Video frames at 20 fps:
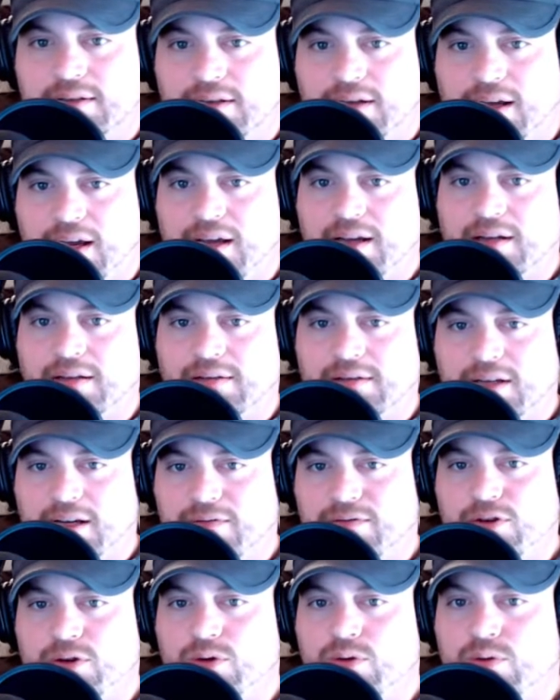hey,
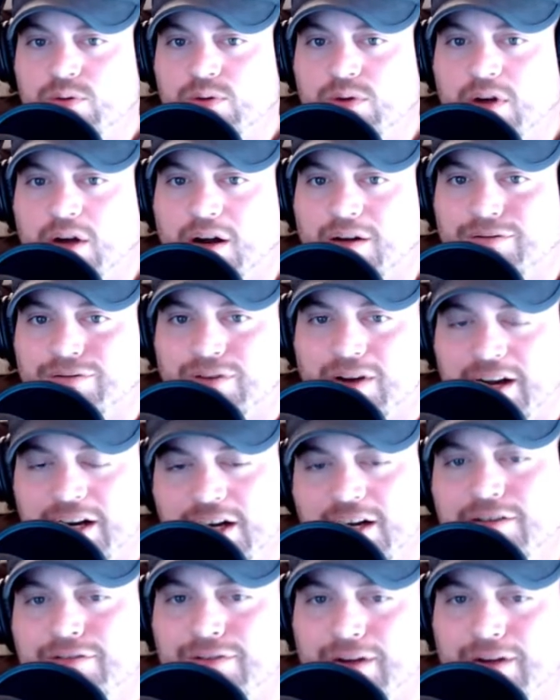if you are finding